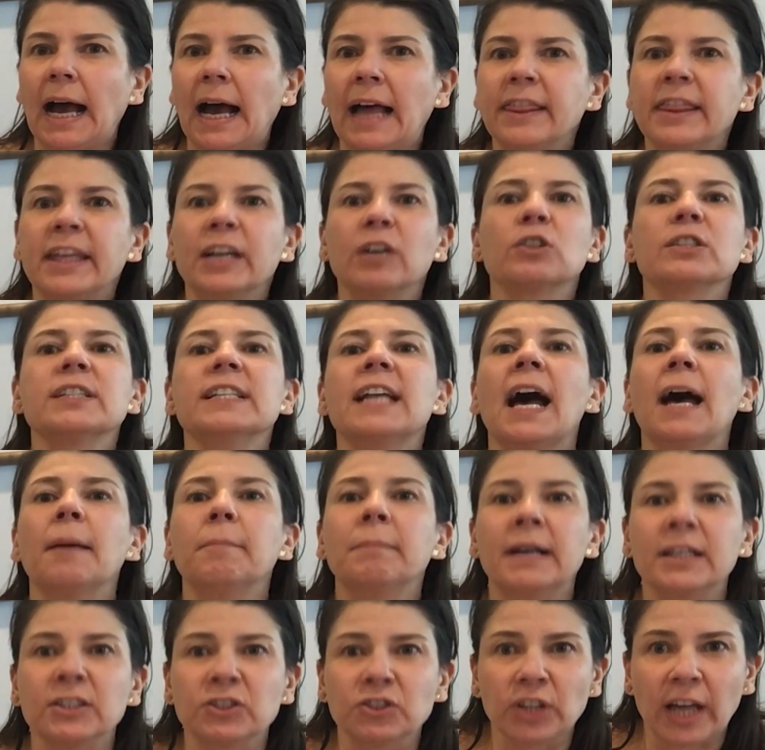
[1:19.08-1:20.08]
There's not
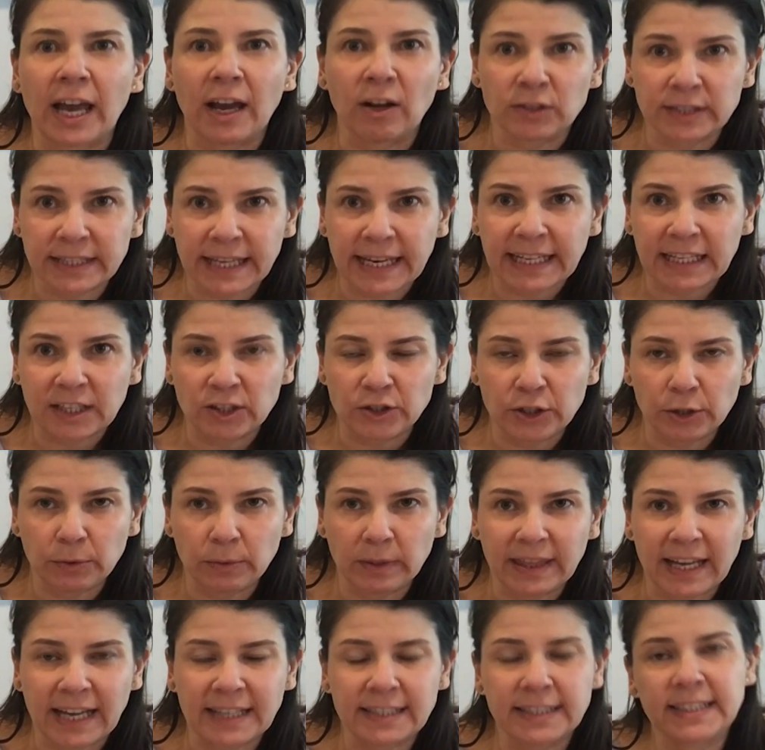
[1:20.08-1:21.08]
much else I can do
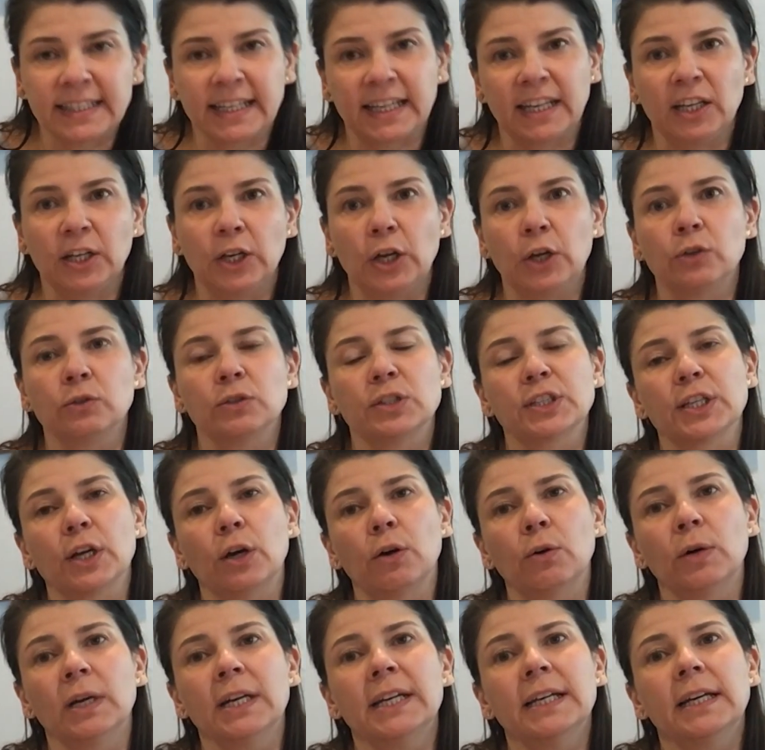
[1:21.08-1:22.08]
with that sticky note.
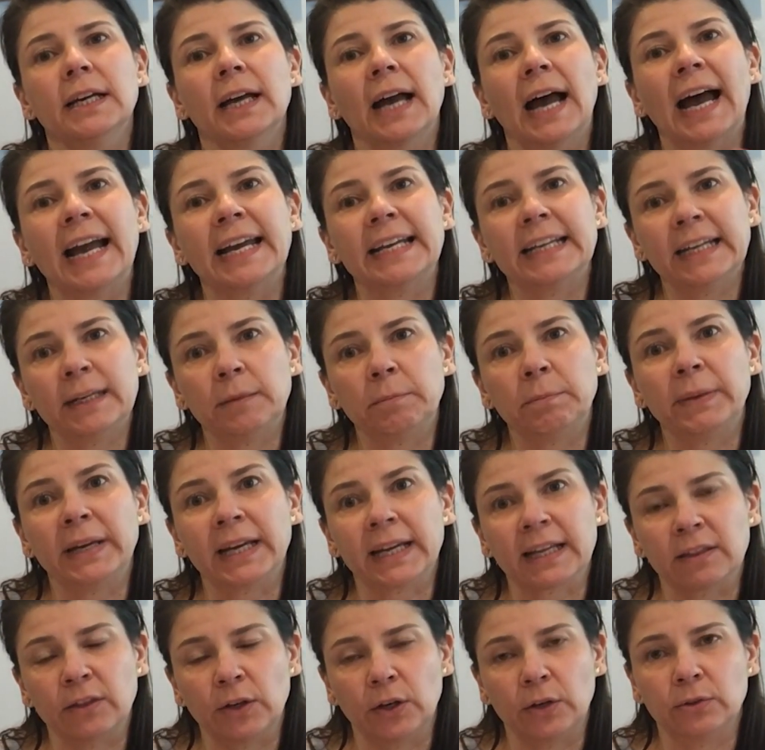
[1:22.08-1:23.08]
So I didn't
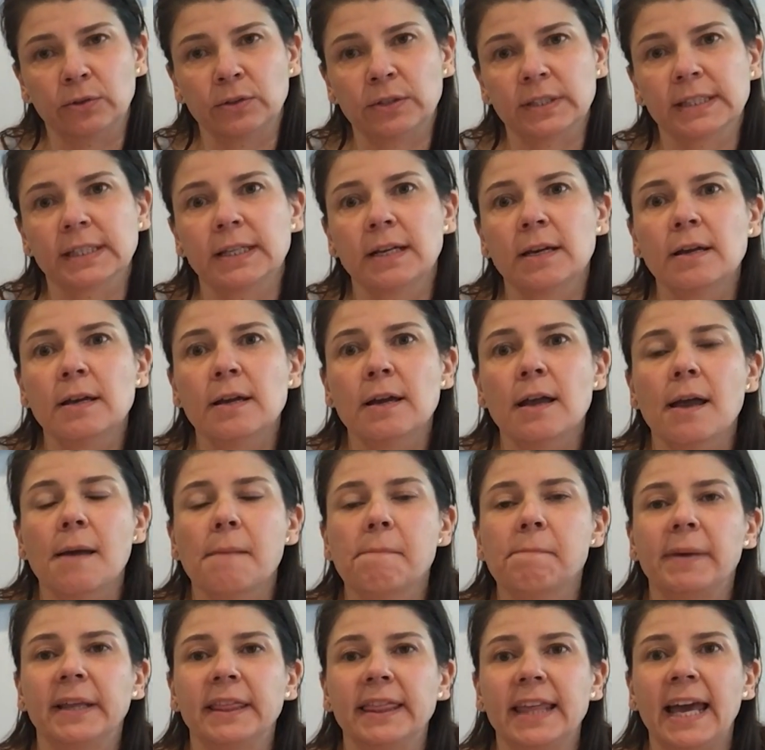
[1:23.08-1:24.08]
pick those.
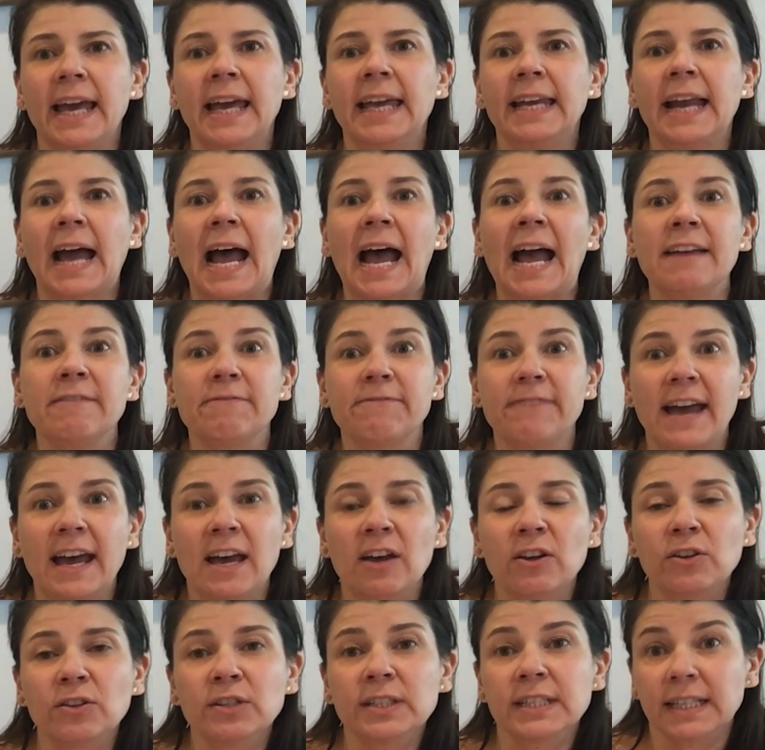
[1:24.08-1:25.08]
But then I
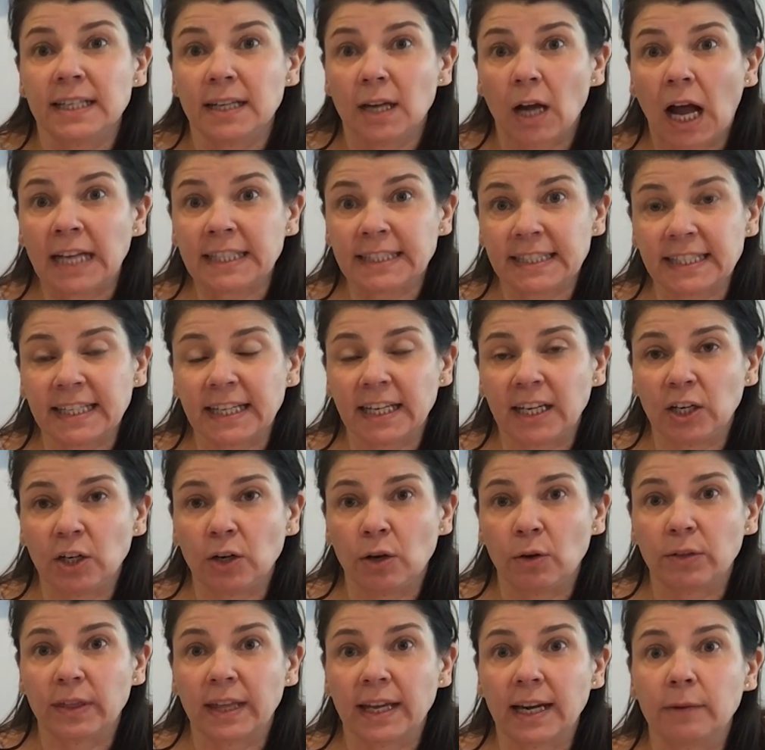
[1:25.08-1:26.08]
found a sticky
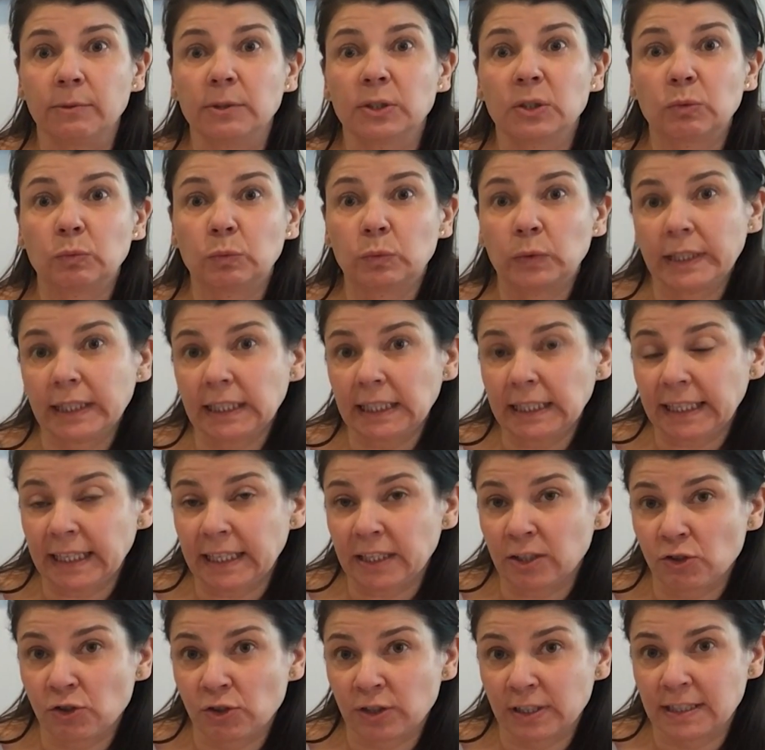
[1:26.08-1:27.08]
note that I was really
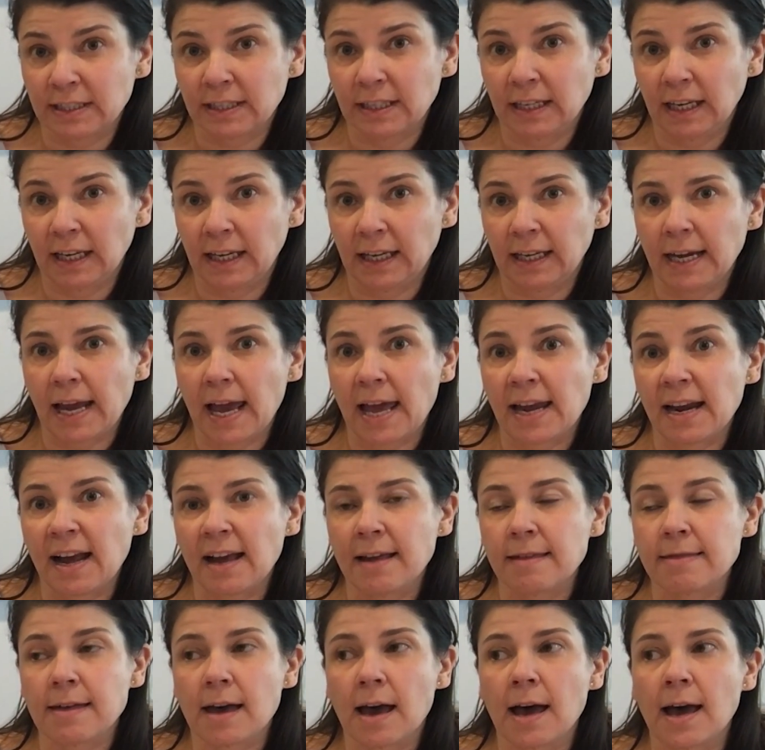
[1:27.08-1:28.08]
interested in, and
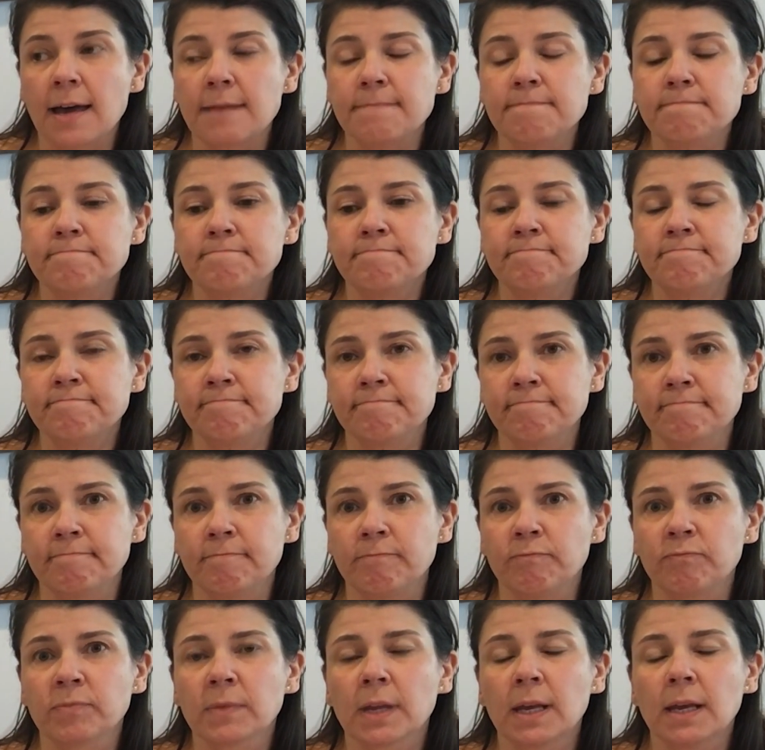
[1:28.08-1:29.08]
I thought, hmm,